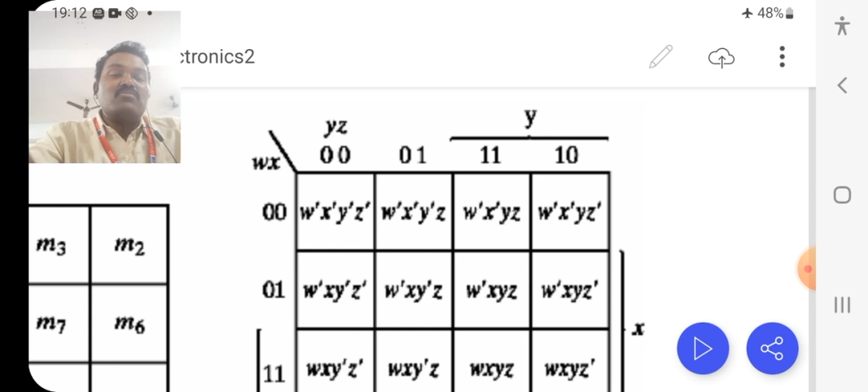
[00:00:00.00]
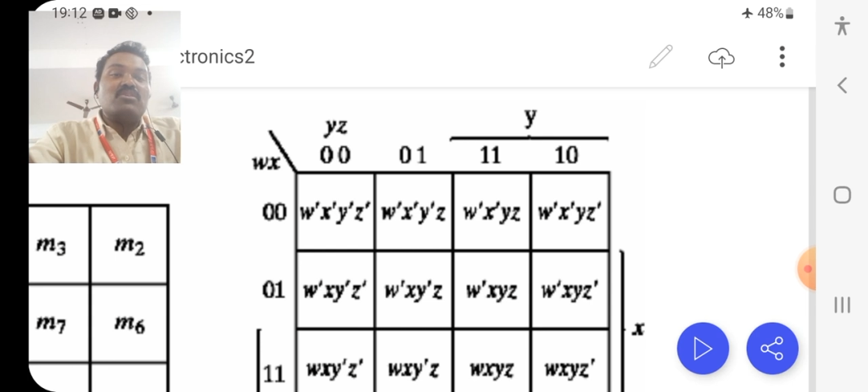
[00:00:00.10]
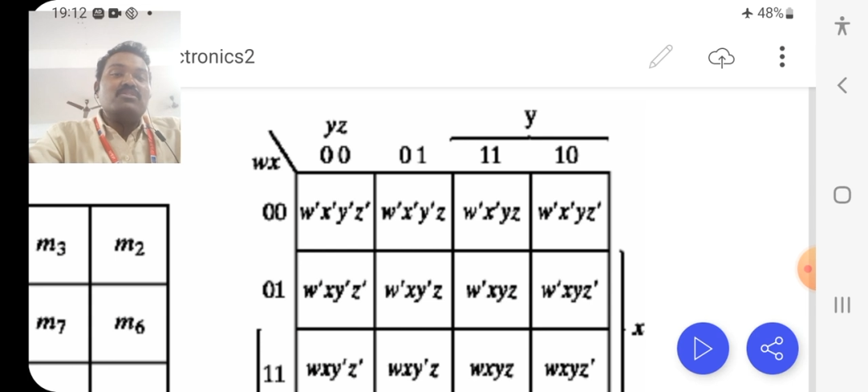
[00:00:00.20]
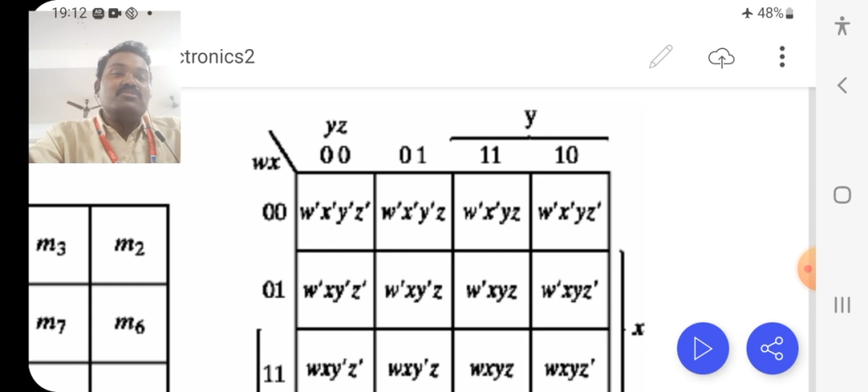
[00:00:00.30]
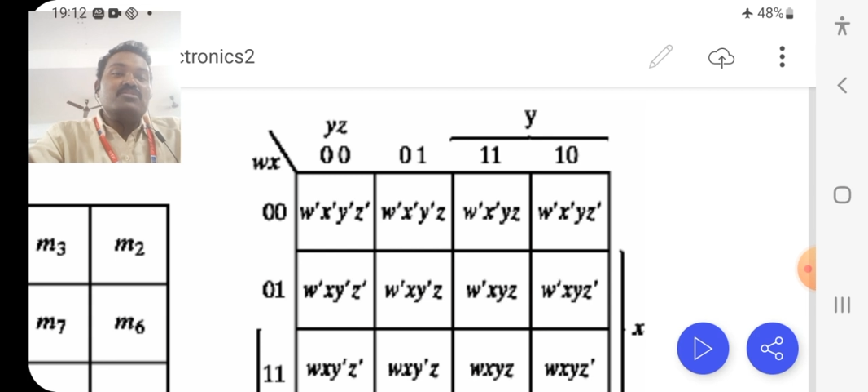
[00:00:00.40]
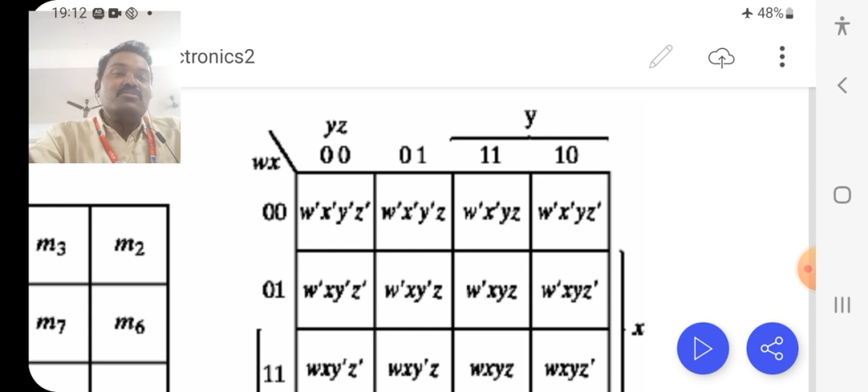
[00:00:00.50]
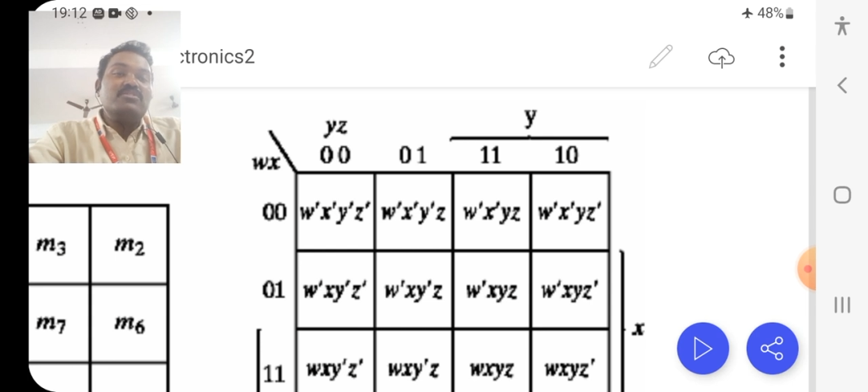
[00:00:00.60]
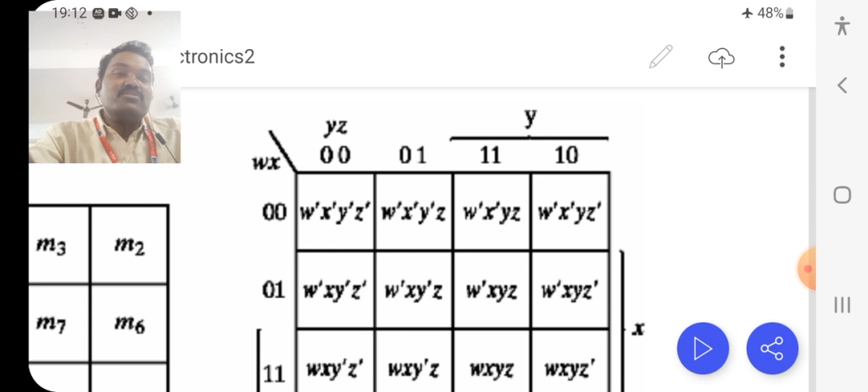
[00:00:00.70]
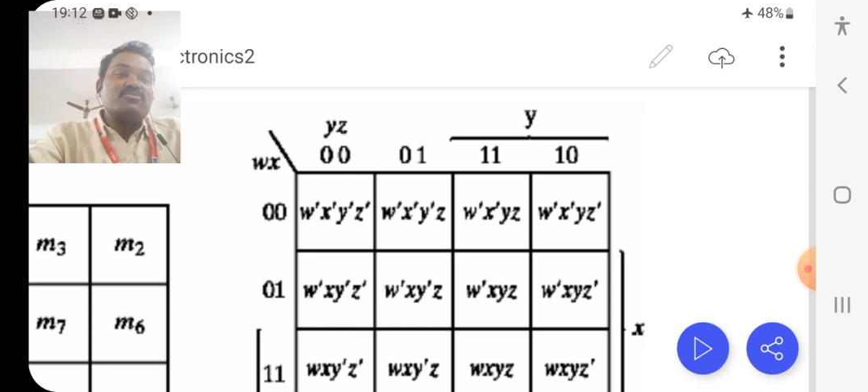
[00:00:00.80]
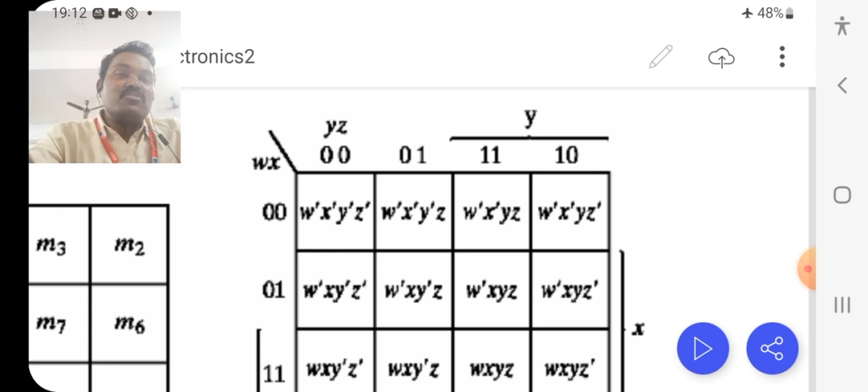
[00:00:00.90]
1, 0
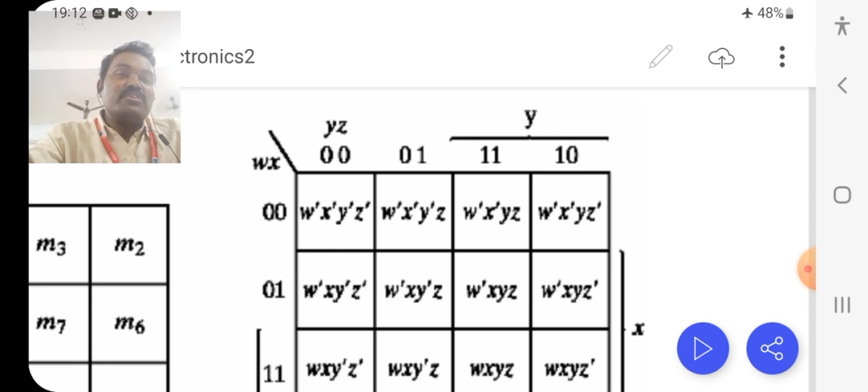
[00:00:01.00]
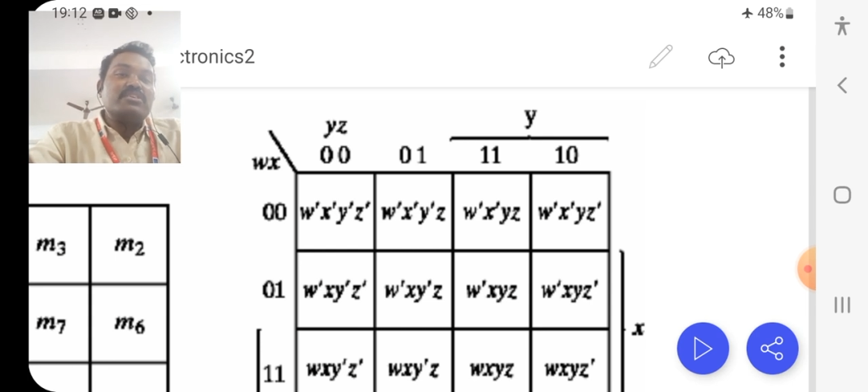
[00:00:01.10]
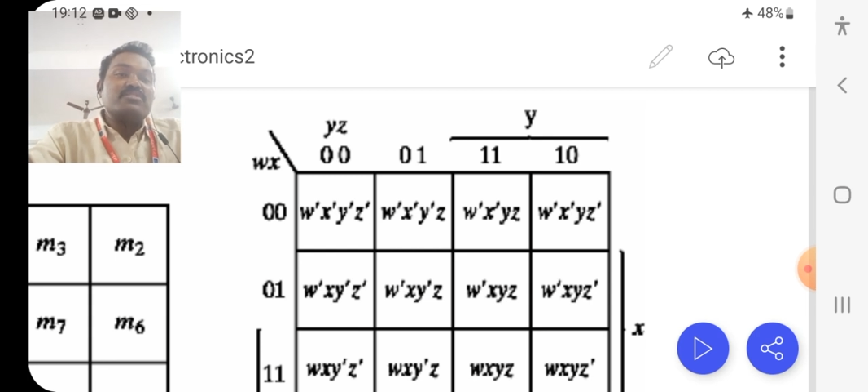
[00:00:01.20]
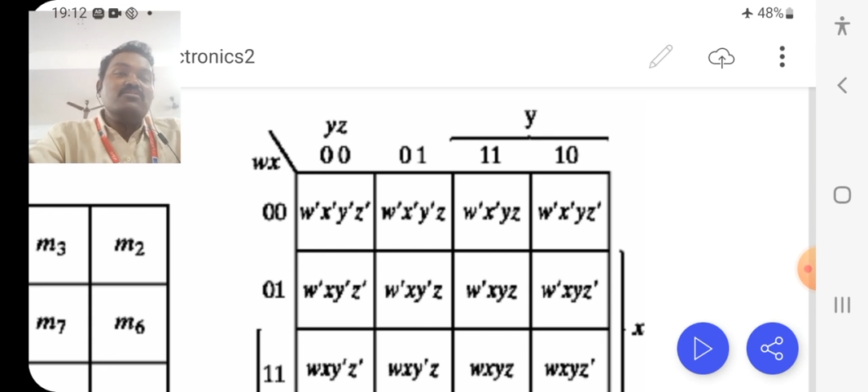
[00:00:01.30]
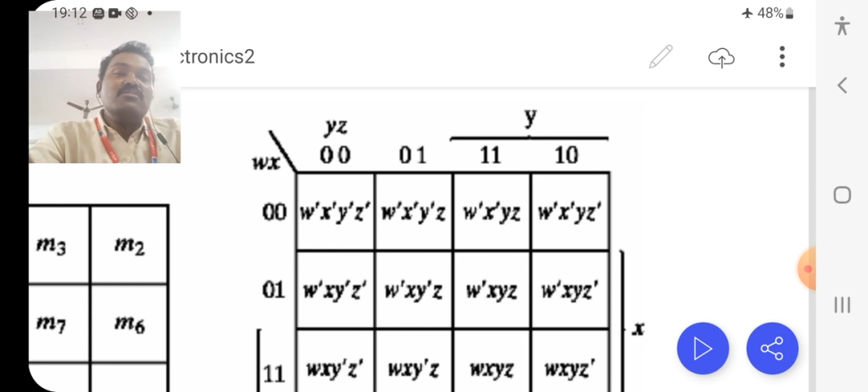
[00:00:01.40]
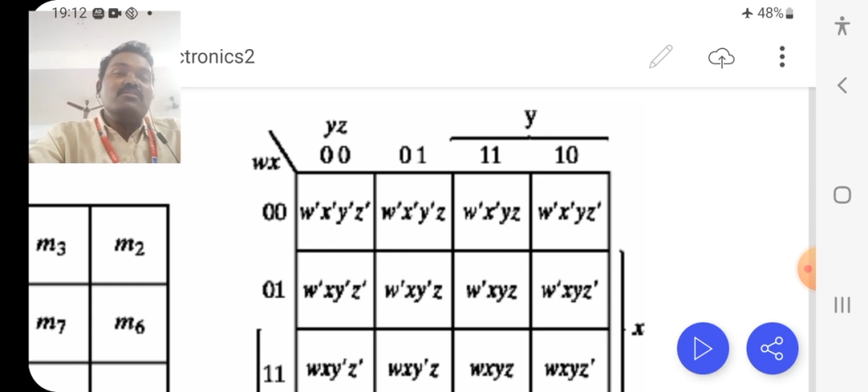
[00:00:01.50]
is going to